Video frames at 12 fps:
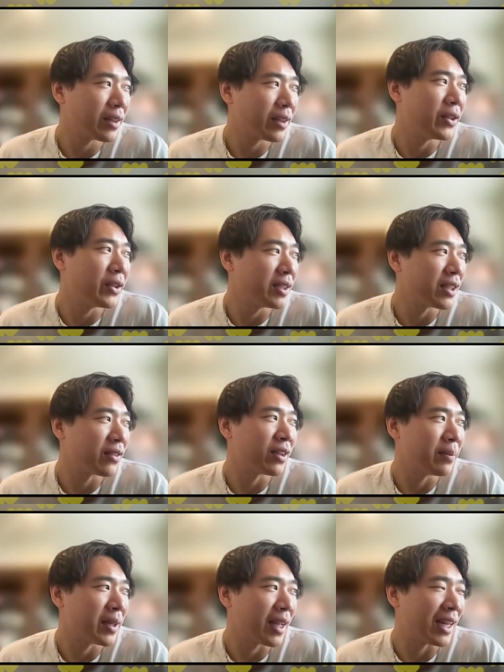Community is definitely a
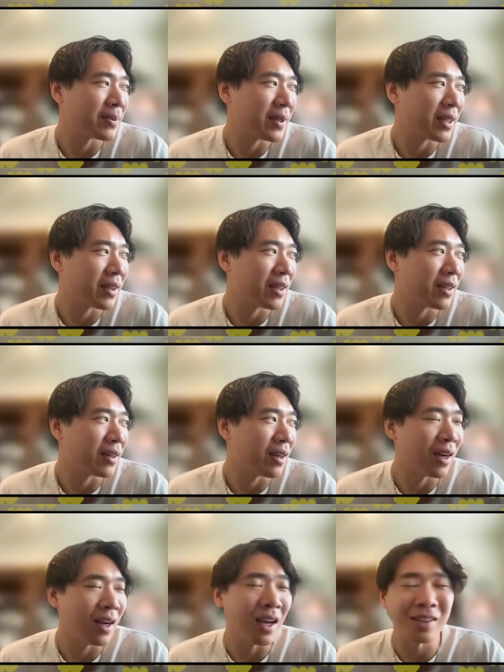big aspect there.
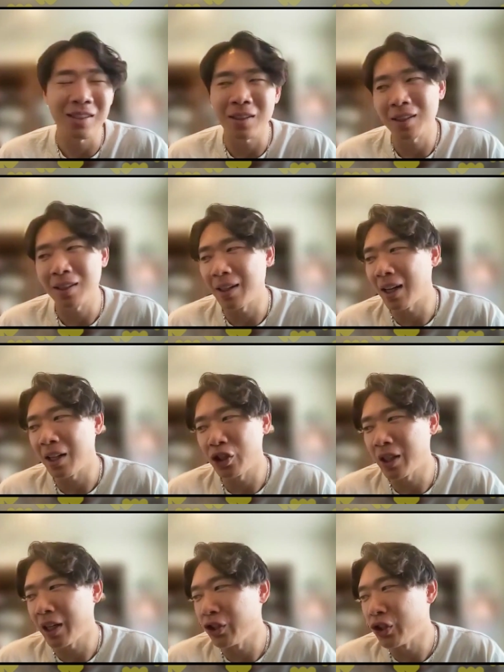It's also like
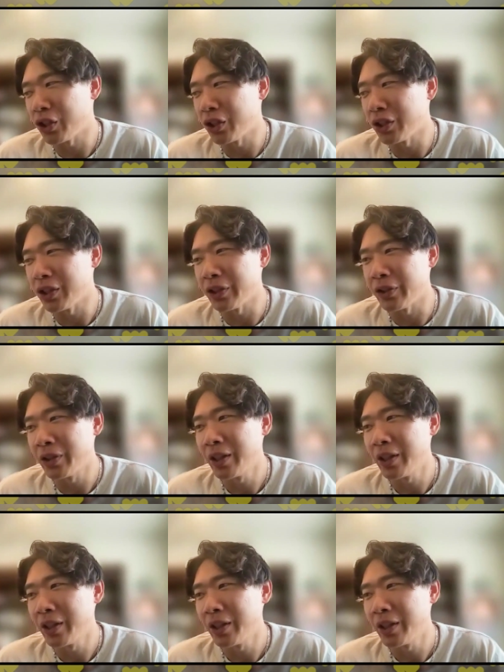education too.